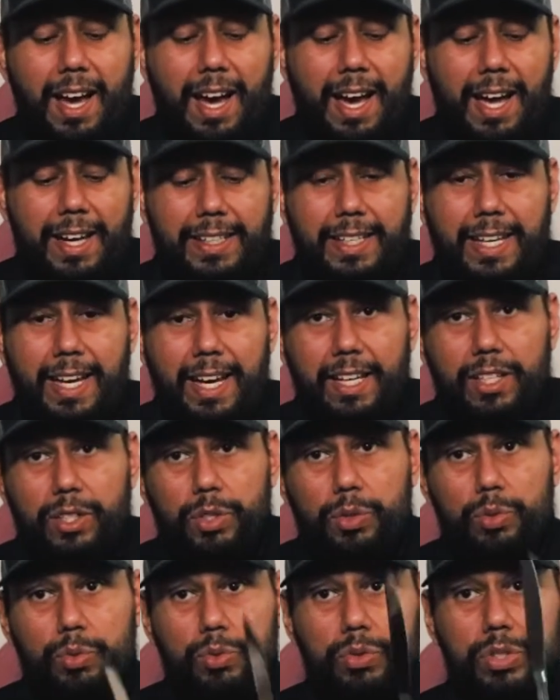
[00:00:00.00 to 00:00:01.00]
I can't
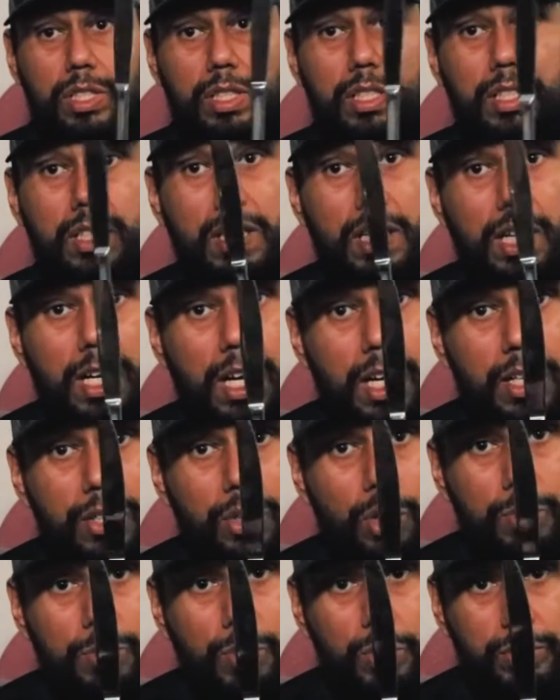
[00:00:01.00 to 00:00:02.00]
use a
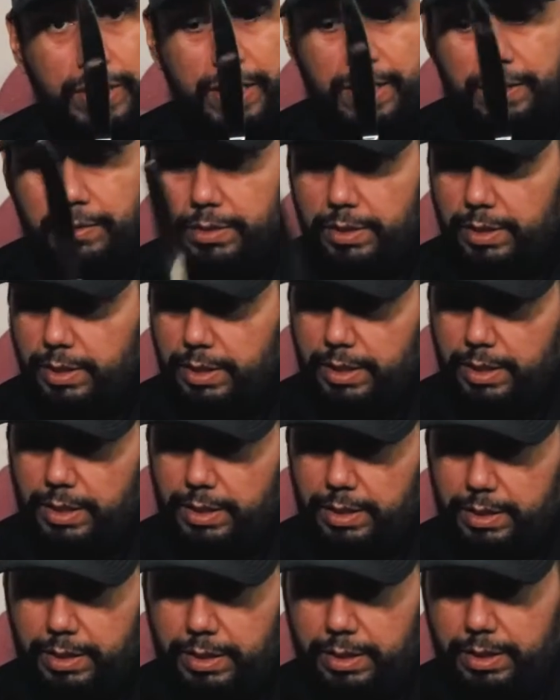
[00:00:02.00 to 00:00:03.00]
normal knife
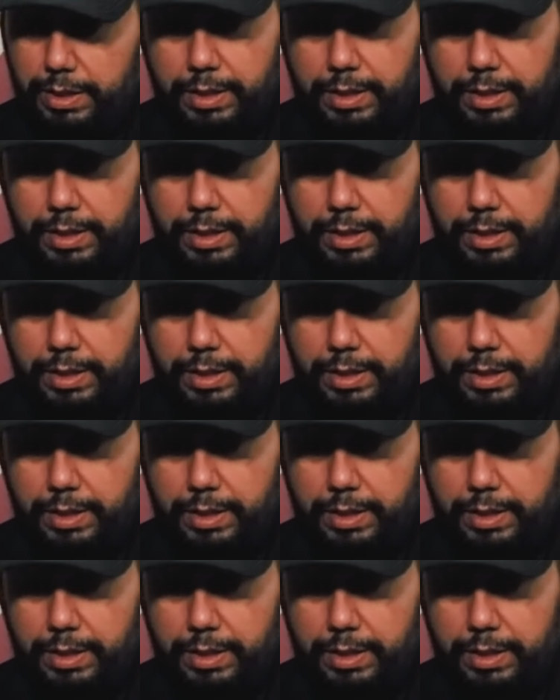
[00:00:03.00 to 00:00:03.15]
because